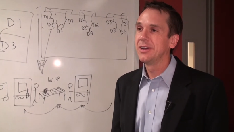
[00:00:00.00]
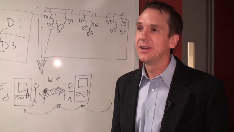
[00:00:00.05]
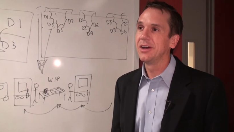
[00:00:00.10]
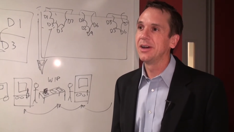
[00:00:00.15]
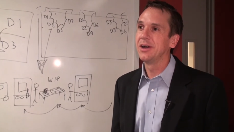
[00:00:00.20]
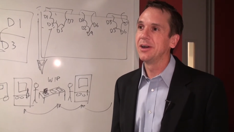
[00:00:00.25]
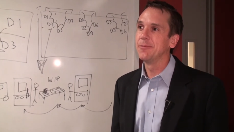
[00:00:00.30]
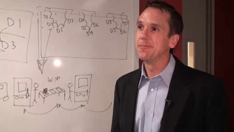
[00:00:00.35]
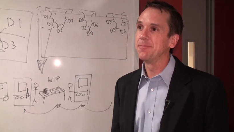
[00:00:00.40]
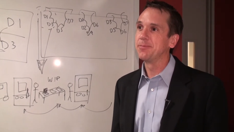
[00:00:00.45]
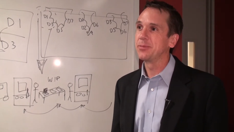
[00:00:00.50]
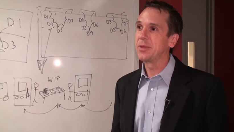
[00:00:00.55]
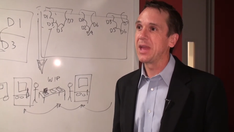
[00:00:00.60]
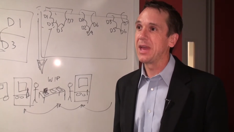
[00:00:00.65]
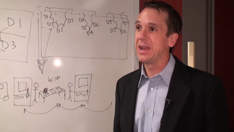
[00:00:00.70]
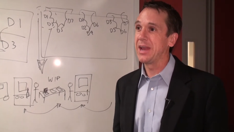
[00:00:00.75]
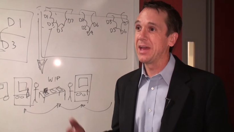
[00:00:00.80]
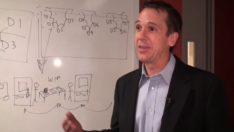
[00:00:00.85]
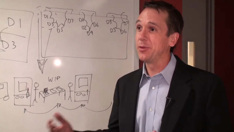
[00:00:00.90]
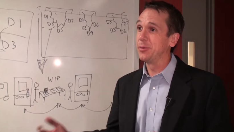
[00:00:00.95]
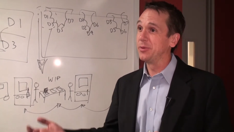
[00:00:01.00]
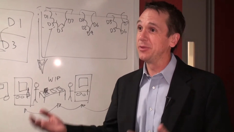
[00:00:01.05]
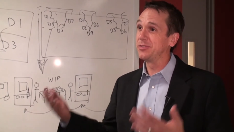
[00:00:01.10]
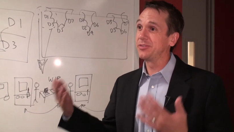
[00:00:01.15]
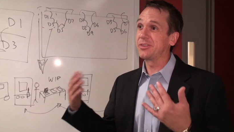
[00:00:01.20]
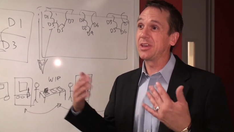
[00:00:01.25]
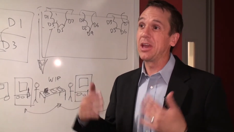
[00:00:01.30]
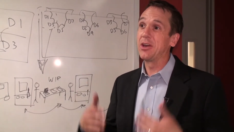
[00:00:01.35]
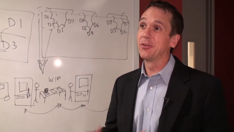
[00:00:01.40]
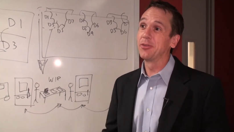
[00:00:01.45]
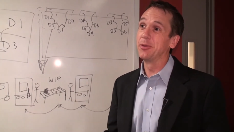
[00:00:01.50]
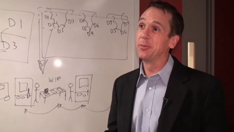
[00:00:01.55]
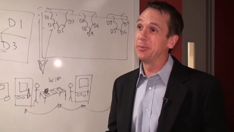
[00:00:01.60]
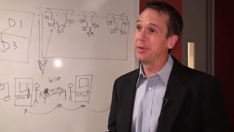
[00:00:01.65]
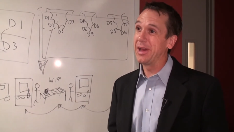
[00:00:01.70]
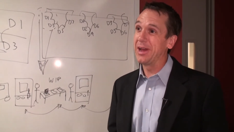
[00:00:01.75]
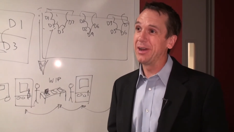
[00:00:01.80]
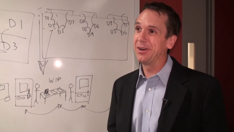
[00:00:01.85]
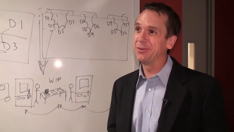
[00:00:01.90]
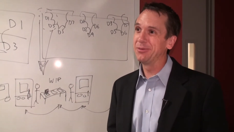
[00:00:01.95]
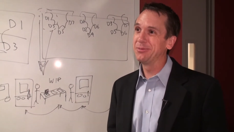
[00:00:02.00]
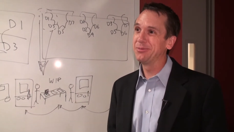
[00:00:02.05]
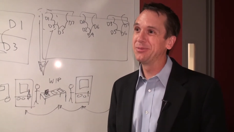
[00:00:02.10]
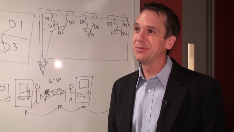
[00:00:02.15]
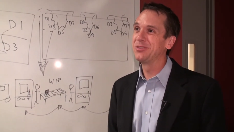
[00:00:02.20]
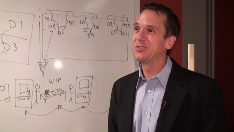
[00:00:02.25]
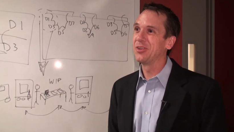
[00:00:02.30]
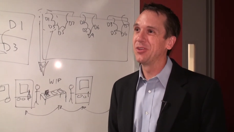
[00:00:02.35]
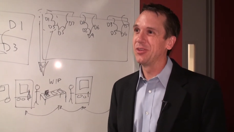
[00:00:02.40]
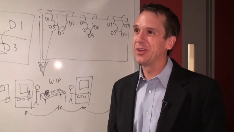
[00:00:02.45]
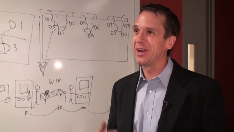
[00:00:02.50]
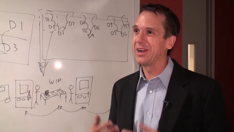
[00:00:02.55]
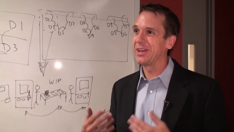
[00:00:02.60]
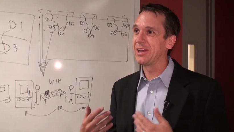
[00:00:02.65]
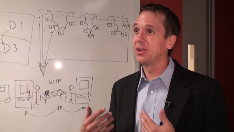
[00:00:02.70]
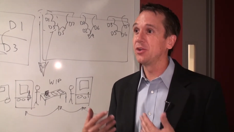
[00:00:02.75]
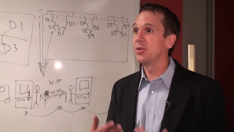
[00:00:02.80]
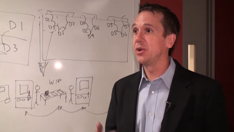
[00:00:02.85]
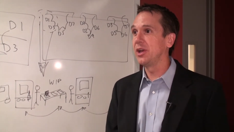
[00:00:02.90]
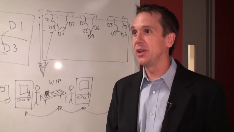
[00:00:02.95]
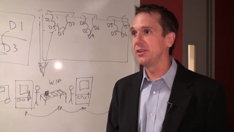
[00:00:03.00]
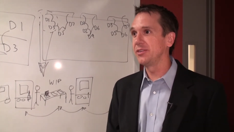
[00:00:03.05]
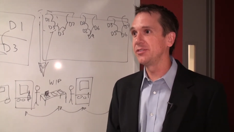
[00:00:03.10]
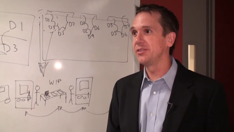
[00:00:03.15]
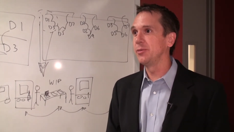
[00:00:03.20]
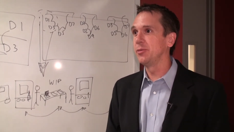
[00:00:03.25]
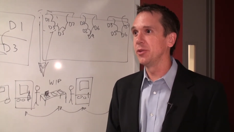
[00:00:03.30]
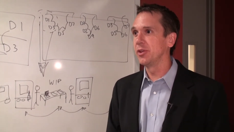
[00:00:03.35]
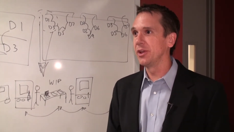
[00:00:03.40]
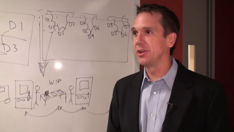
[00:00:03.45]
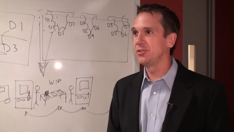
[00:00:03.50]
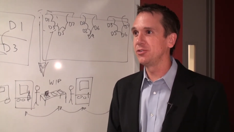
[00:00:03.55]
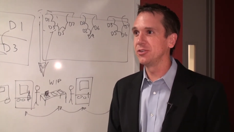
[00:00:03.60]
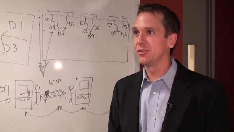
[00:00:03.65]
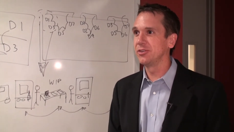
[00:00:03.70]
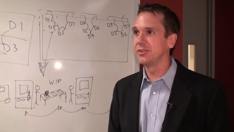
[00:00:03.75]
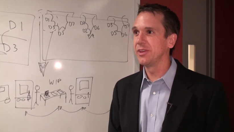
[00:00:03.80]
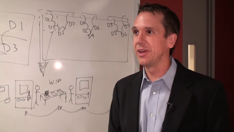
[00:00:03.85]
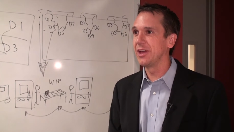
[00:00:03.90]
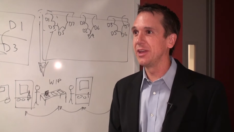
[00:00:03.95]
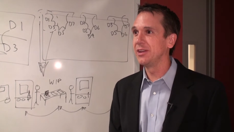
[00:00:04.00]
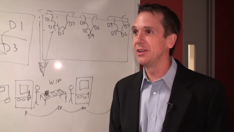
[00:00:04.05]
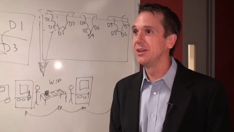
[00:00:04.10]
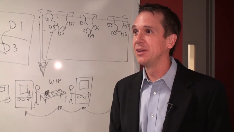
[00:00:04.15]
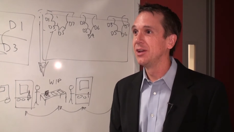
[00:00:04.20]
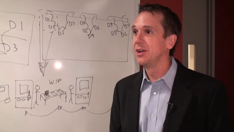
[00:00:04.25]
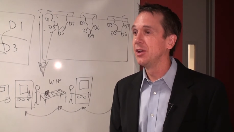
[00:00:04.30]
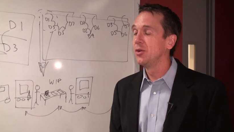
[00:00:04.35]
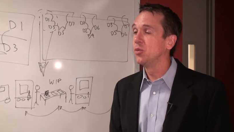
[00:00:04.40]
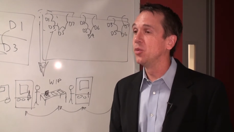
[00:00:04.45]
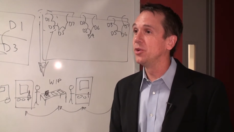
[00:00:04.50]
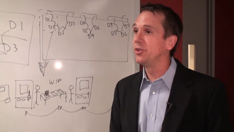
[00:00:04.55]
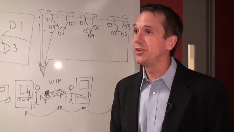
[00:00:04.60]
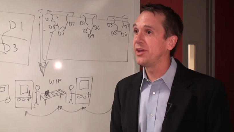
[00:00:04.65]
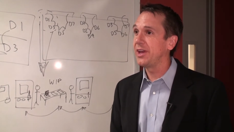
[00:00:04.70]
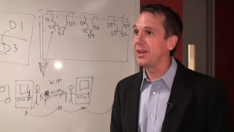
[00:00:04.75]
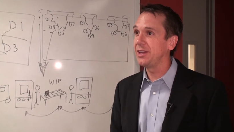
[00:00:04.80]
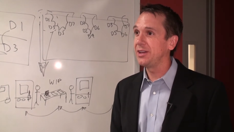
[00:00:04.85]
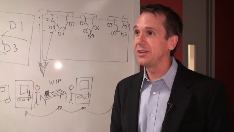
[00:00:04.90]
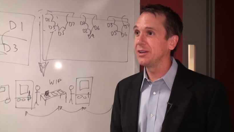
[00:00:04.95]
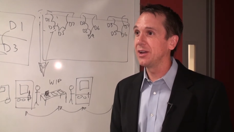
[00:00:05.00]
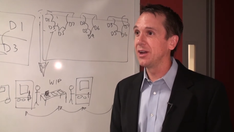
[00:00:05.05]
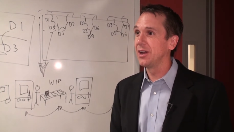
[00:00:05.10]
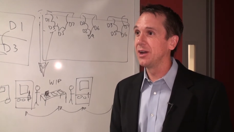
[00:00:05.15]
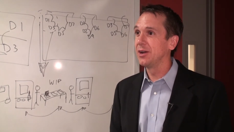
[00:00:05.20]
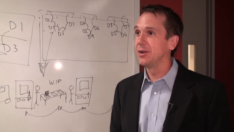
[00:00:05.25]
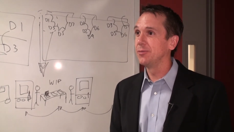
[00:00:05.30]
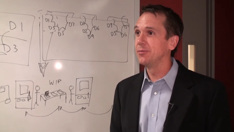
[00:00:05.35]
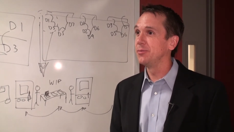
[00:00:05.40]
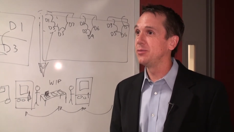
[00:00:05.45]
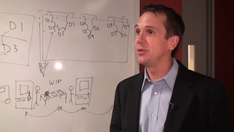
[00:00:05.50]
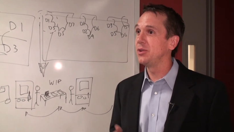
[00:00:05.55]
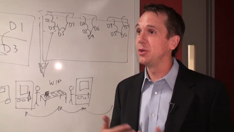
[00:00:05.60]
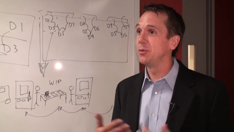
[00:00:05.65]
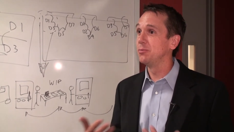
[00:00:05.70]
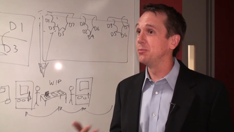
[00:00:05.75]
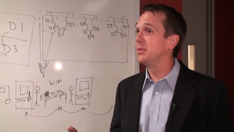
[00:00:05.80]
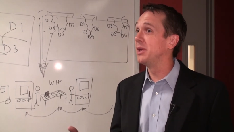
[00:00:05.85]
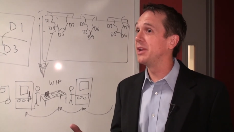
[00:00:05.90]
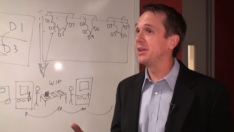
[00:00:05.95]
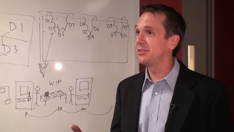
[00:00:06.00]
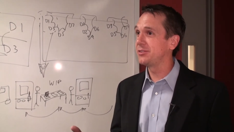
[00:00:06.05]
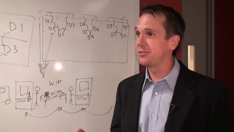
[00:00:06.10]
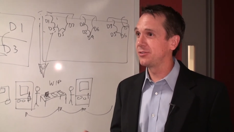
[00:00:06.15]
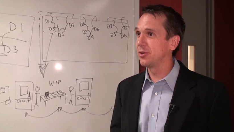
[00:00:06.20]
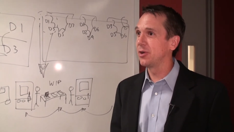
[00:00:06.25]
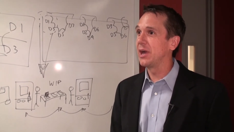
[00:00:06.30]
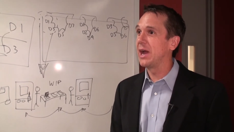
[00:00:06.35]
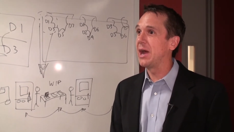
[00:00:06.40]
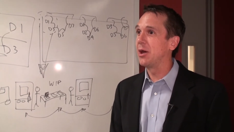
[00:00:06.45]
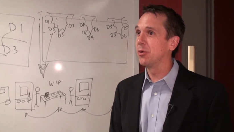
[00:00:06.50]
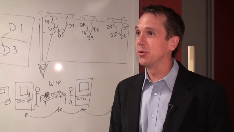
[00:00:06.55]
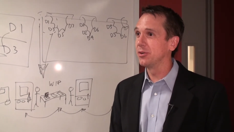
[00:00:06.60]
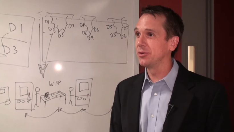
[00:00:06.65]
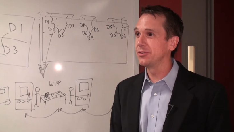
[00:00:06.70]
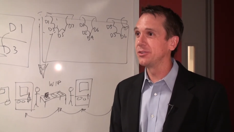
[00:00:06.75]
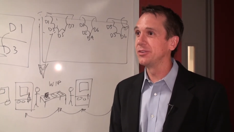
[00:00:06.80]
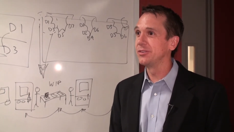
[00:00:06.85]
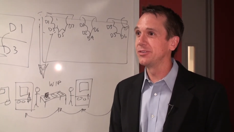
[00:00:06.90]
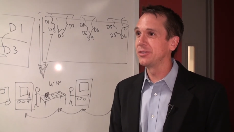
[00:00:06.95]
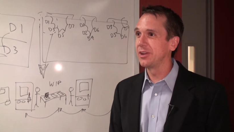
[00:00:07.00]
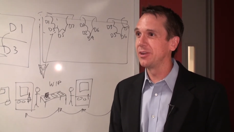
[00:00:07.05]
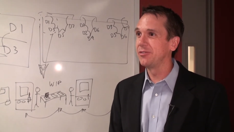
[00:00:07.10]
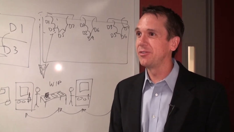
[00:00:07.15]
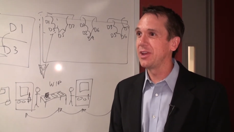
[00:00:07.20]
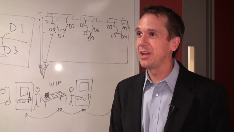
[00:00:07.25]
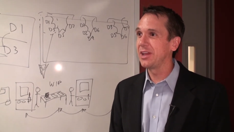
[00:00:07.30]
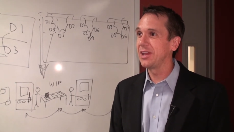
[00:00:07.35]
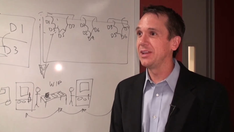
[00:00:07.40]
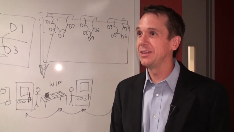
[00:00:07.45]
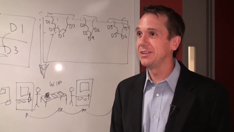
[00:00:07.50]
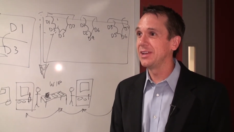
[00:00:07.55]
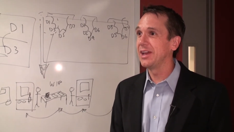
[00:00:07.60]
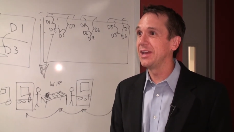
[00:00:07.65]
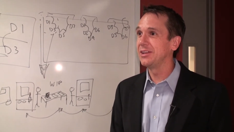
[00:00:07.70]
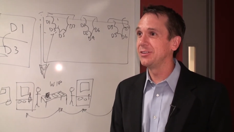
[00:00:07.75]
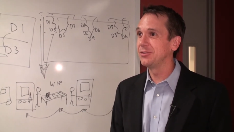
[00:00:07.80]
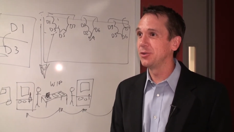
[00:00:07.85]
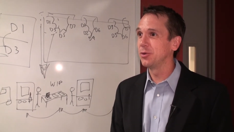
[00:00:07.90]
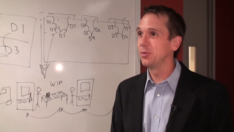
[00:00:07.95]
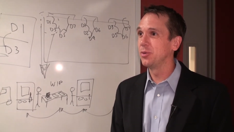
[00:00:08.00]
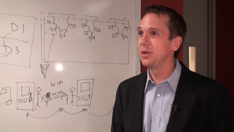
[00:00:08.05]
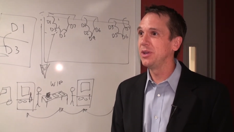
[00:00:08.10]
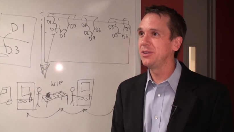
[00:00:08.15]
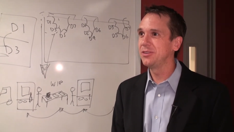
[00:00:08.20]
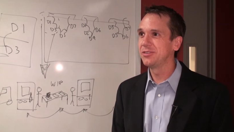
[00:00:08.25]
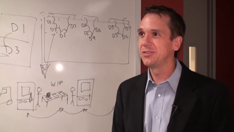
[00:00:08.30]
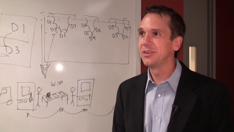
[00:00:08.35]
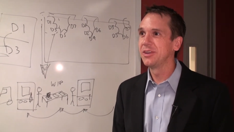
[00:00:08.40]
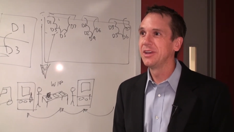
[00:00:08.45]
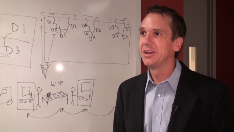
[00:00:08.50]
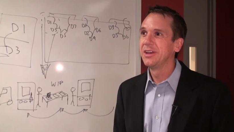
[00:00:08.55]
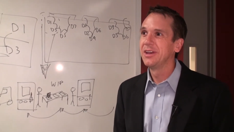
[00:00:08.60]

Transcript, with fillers: um, and had them and scaled them down so that I could create a simulation that would take uh, you know, minutes or hours instead of taking days or weeks